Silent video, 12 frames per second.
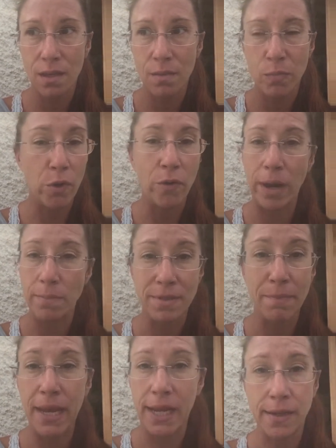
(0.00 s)
programs,
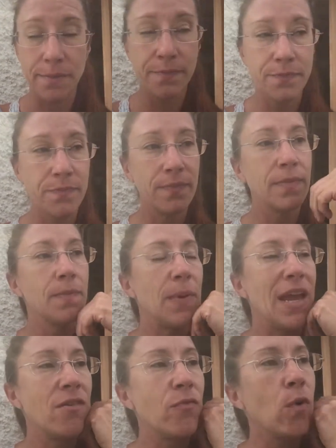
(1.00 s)
many
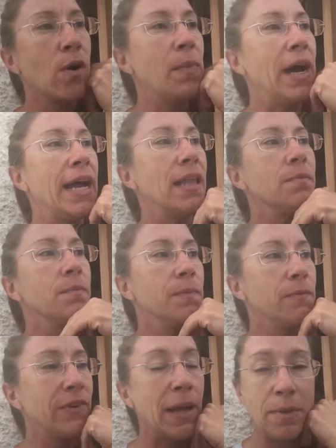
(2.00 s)
paid for by
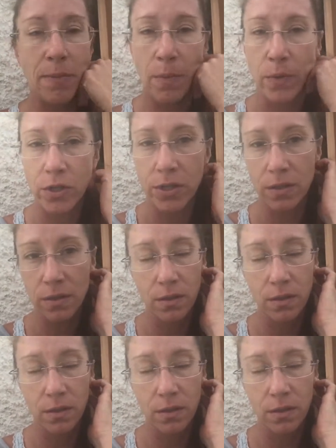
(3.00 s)
family members.